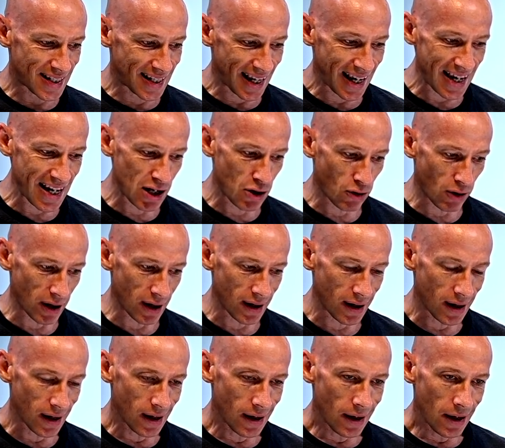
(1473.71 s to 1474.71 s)

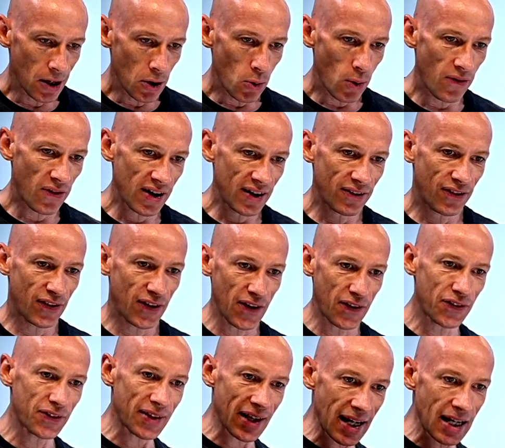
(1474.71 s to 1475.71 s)
secret, within
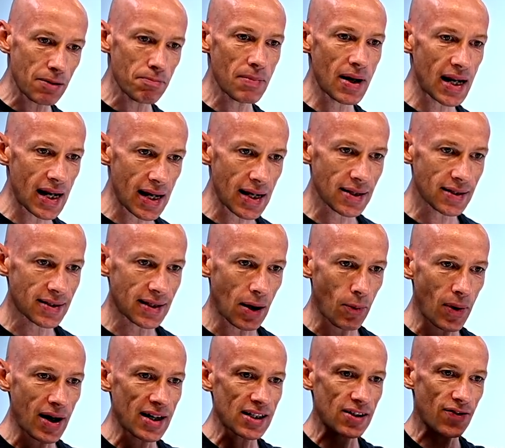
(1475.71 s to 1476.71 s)
15 minutes,
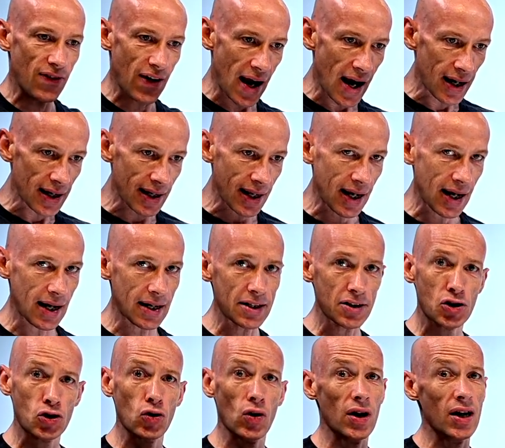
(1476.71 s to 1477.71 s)
someone has found it and
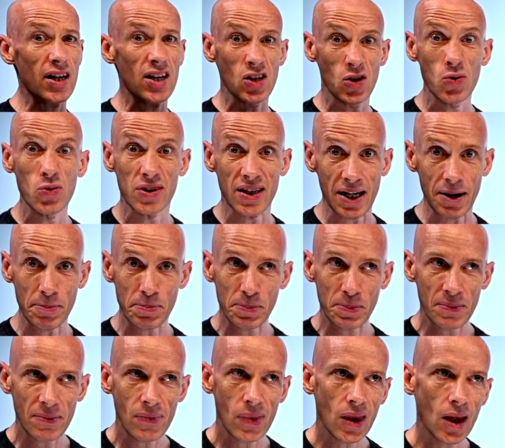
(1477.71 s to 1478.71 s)
is trying to use it.
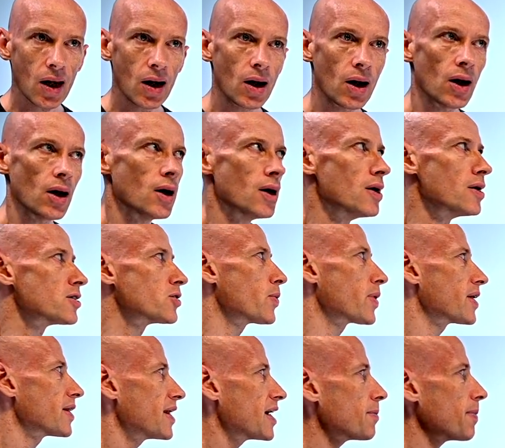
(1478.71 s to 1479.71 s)
So
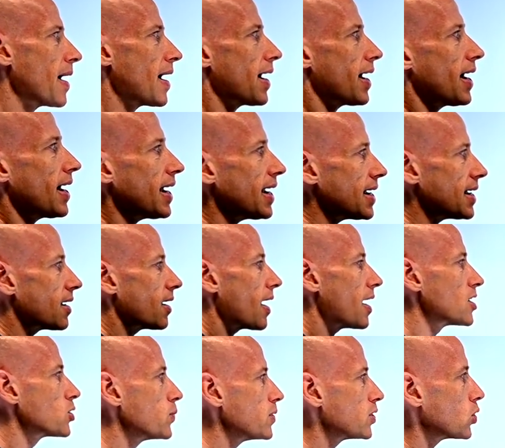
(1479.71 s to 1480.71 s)
we can think about, hey,
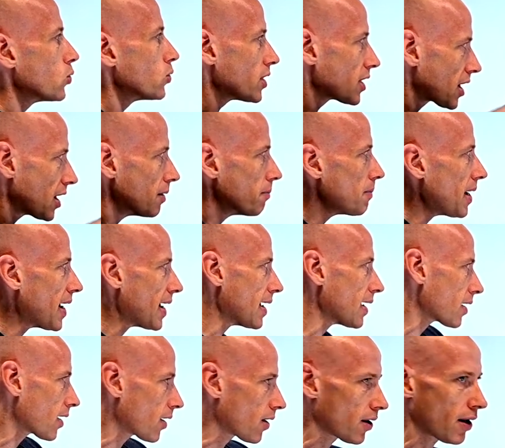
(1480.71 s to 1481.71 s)
as we do the
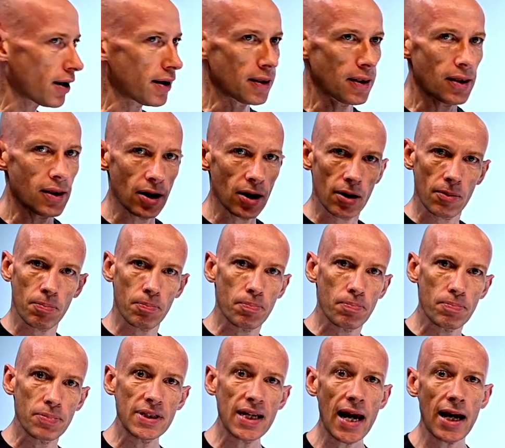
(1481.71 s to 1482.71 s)
commit, can the
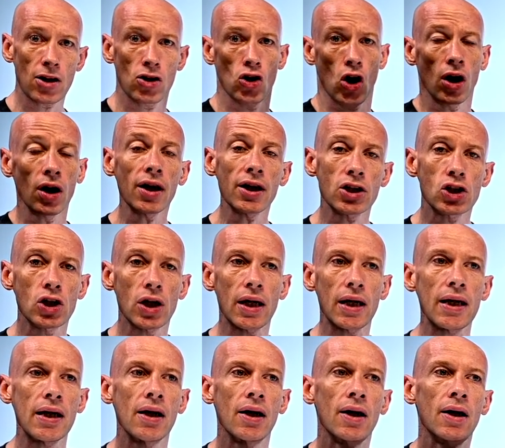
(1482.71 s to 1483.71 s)

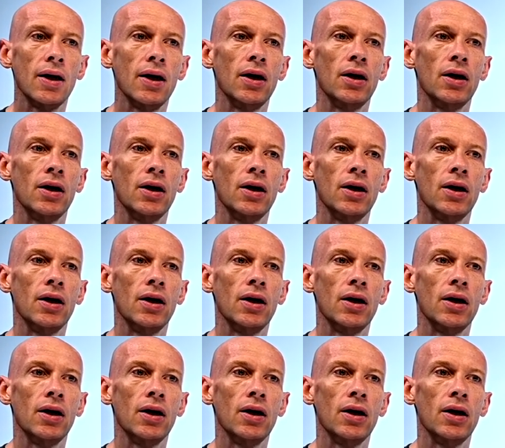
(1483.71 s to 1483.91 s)
technology